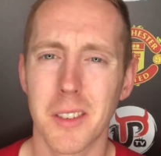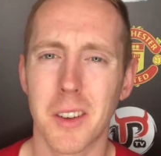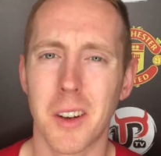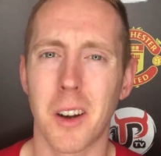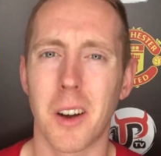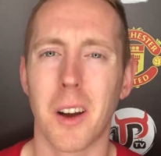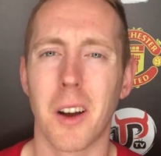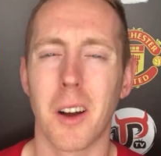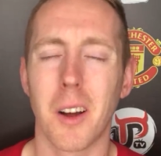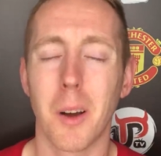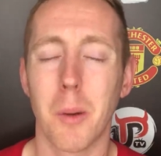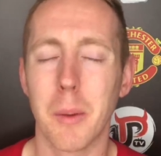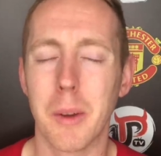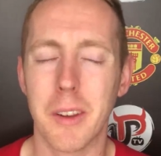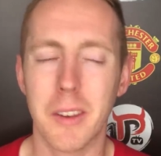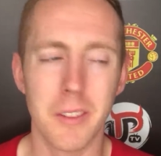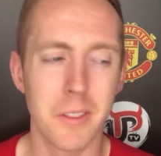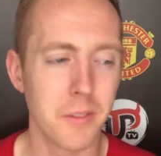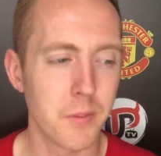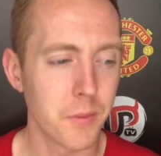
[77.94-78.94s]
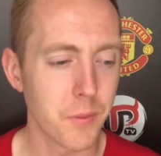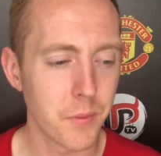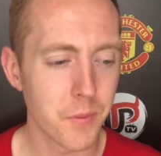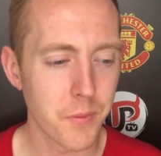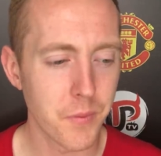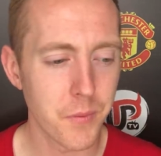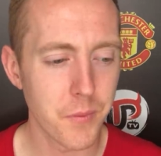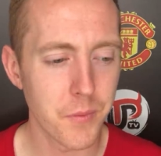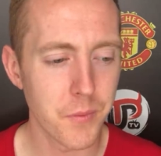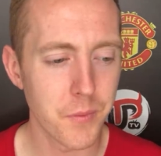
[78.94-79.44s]
Can't, I mean,
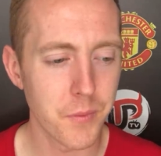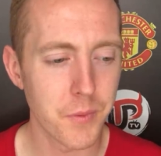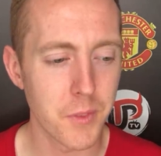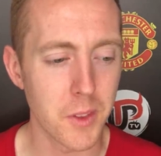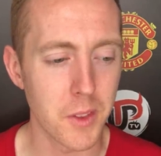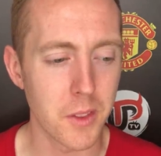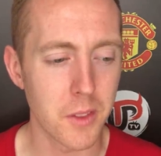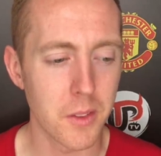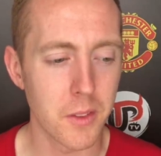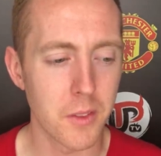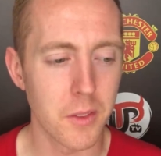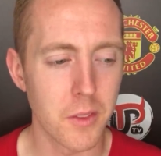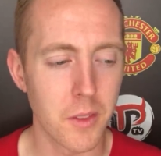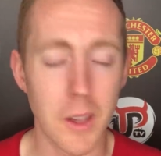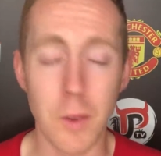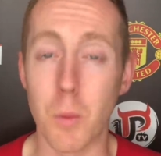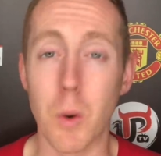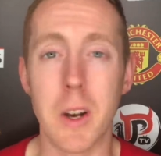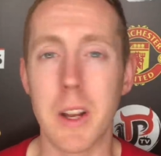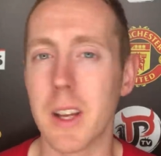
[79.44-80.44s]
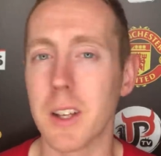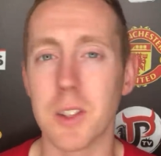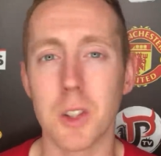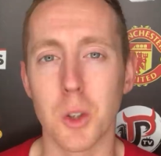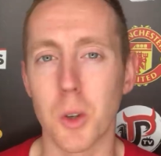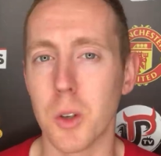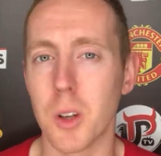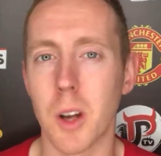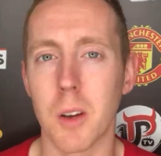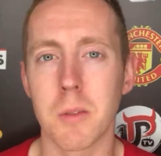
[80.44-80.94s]
he really isn't
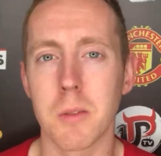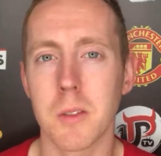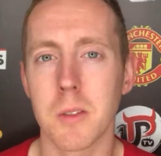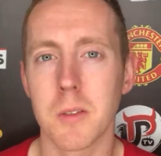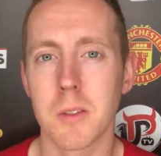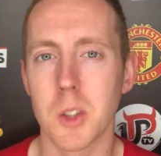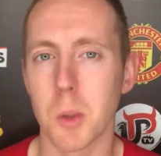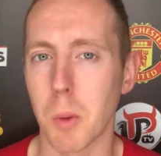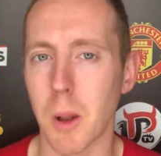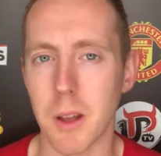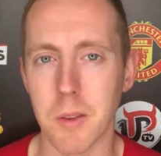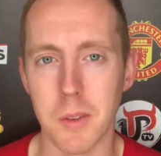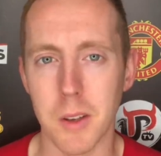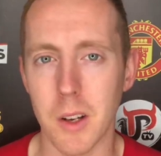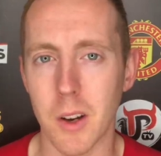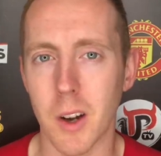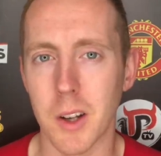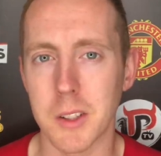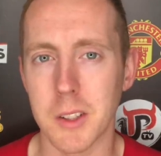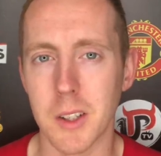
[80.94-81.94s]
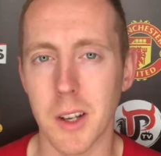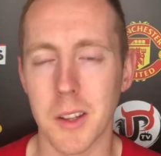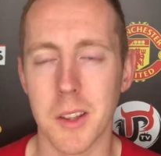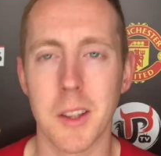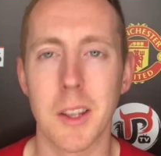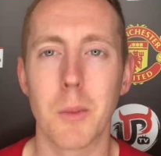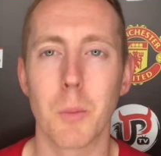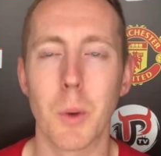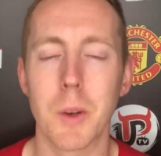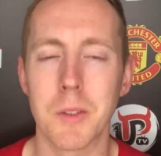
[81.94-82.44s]
good enough to play for United. I
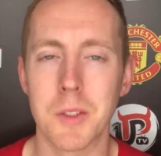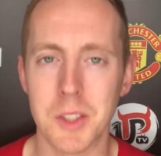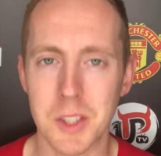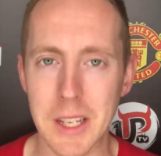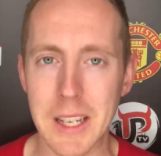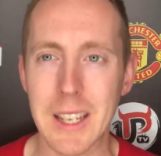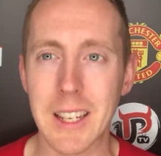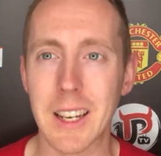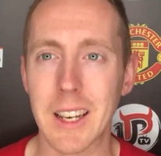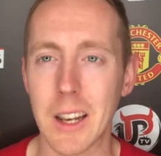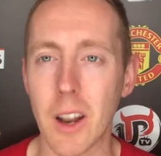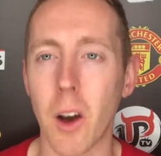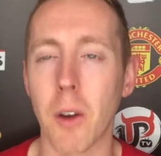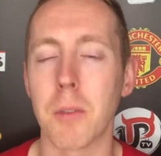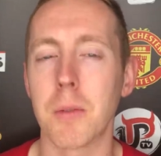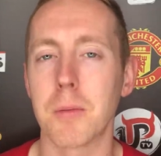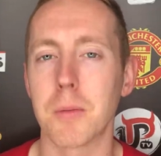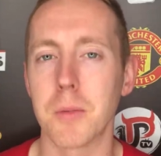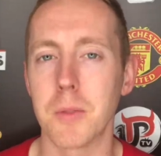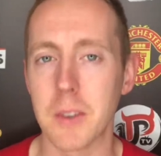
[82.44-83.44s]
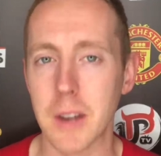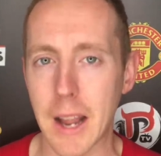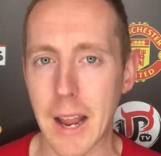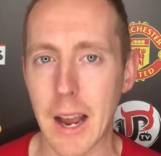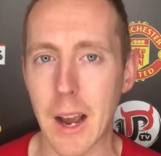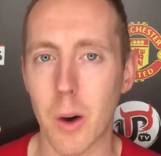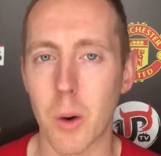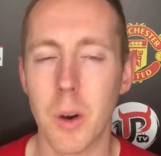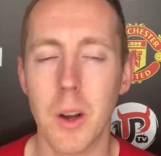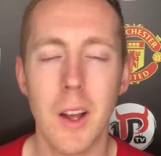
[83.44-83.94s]
think we've seen enough
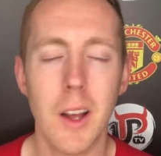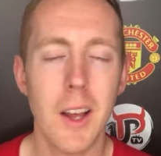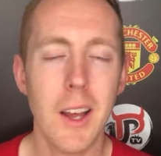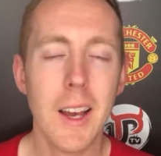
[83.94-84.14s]
now.